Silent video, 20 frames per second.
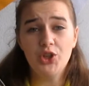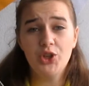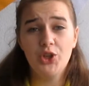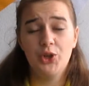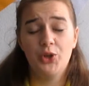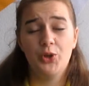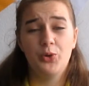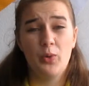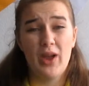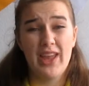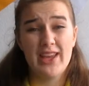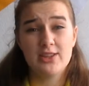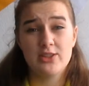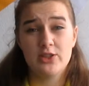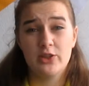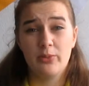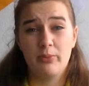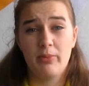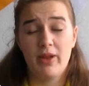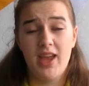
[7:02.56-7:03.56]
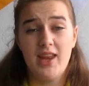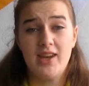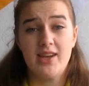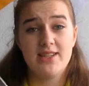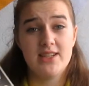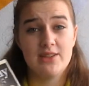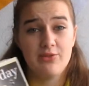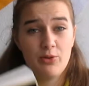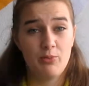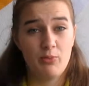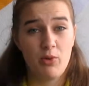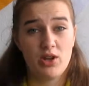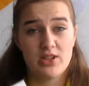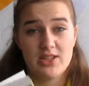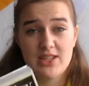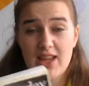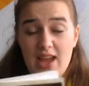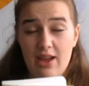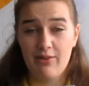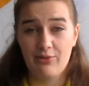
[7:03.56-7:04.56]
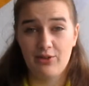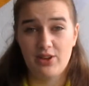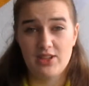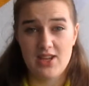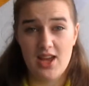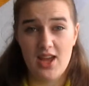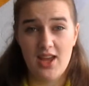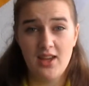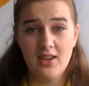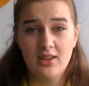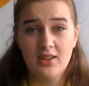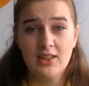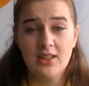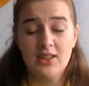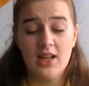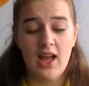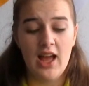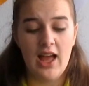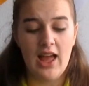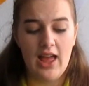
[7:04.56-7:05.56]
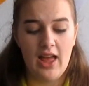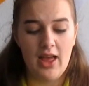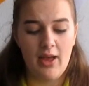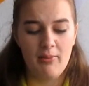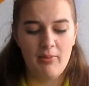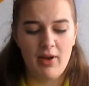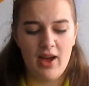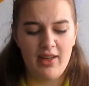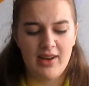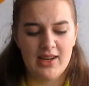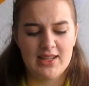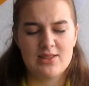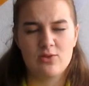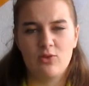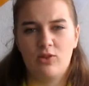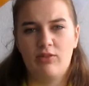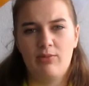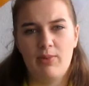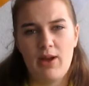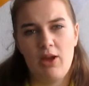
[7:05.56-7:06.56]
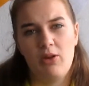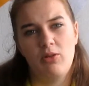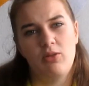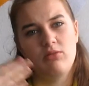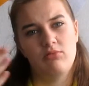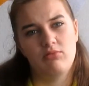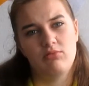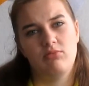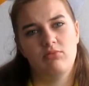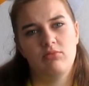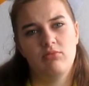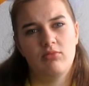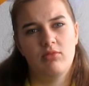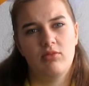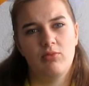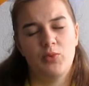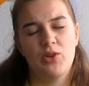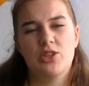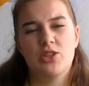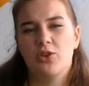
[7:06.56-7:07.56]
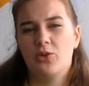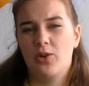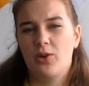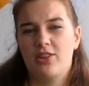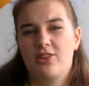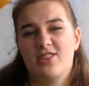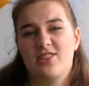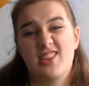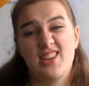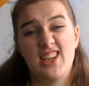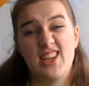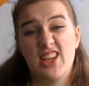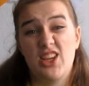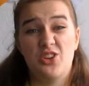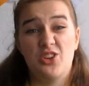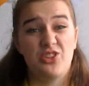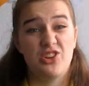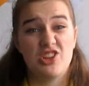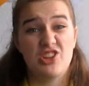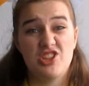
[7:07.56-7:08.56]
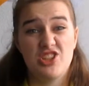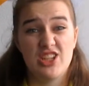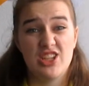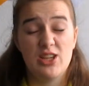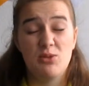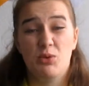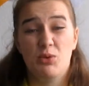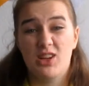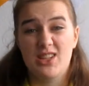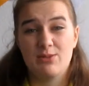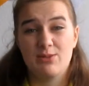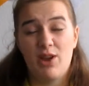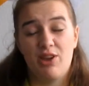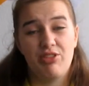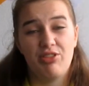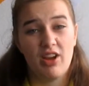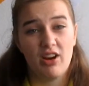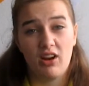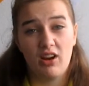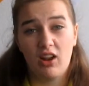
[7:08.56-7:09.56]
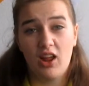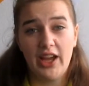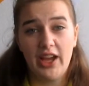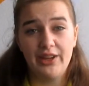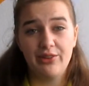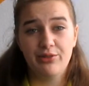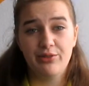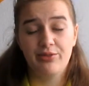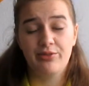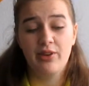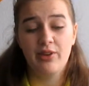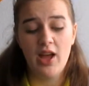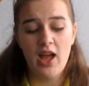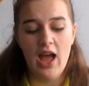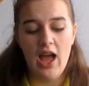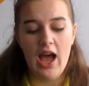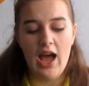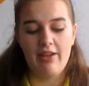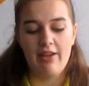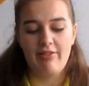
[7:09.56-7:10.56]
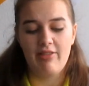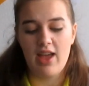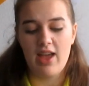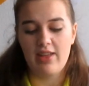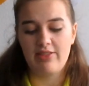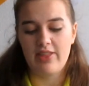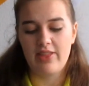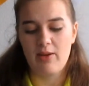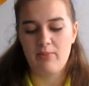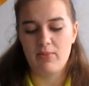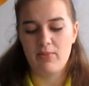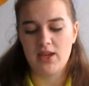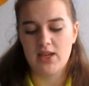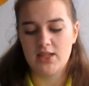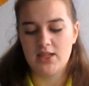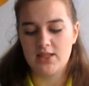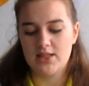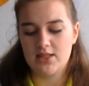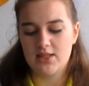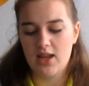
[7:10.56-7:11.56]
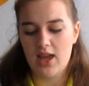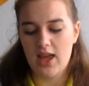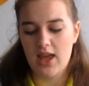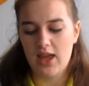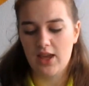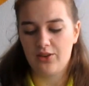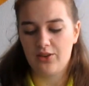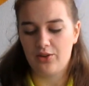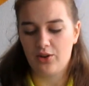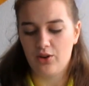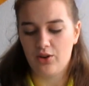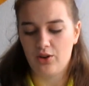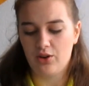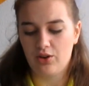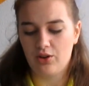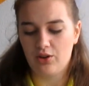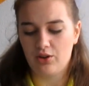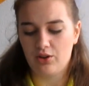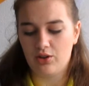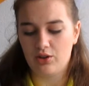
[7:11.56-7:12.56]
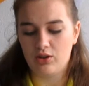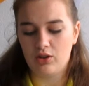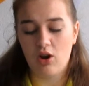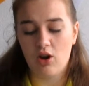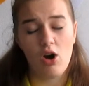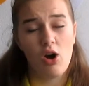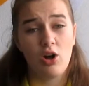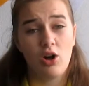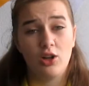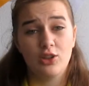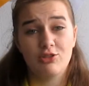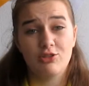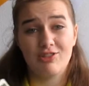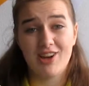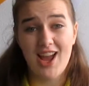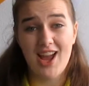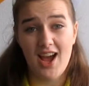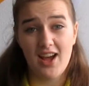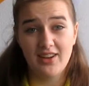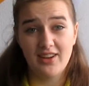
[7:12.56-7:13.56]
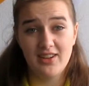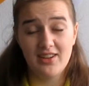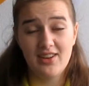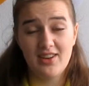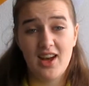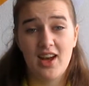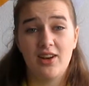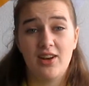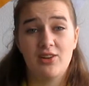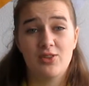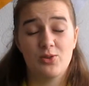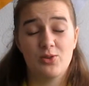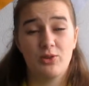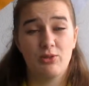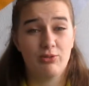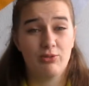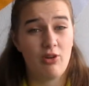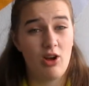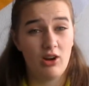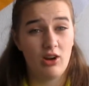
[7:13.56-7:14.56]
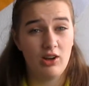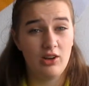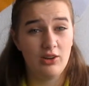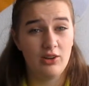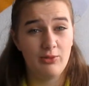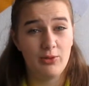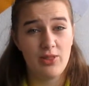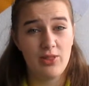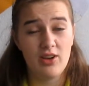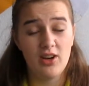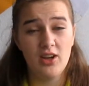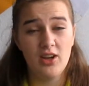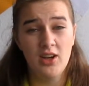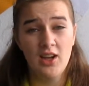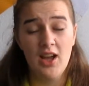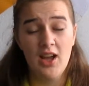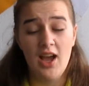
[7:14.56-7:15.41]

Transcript: who wakes up in a different body every day, and it's sort of about, we don't know whether it's a he or a she, but it's about their life. And then they meet a girl called Rhiannon and sort of fall in love with her.